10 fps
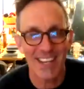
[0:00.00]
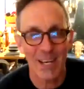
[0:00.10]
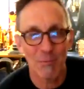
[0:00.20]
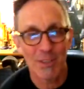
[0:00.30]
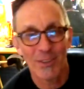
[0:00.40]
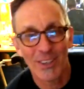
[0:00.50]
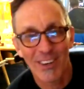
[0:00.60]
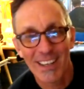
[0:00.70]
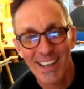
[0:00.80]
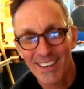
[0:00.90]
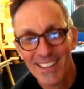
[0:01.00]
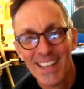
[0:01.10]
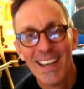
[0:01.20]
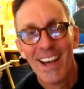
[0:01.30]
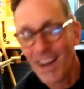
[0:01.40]
camera doing right now?
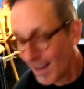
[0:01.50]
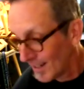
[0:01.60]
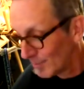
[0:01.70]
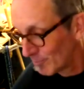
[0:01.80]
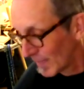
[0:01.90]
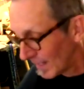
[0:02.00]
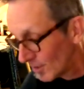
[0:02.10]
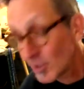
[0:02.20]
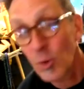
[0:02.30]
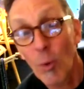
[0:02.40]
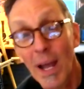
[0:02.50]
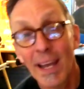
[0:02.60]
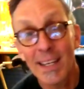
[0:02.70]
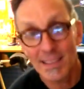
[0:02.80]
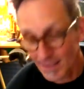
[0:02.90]
It looks
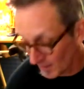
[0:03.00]
away. It